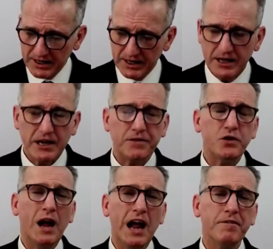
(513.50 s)
if you
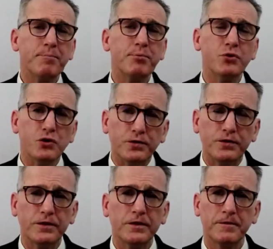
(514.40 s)
have
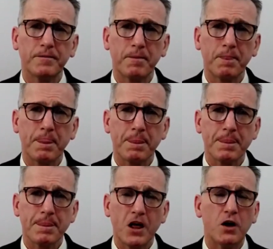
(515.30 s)
proof
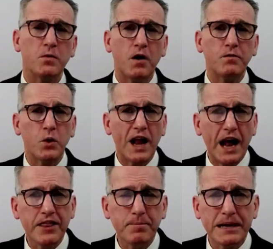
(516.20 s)
of what
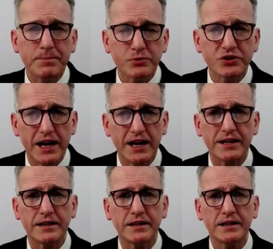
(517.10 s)
other people said
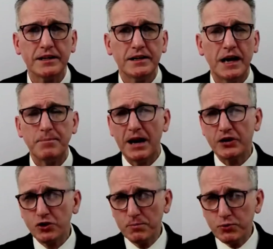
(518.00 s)
about
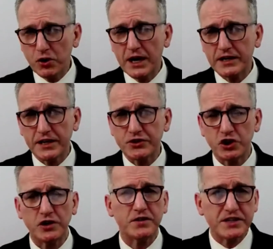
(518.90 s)
your product and
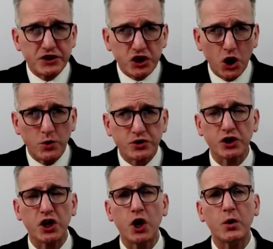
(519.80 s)
service, that's going to
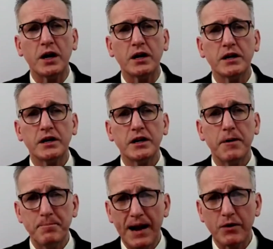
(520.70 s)
lower
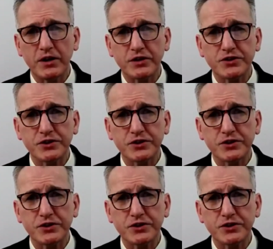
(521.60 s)
barriers.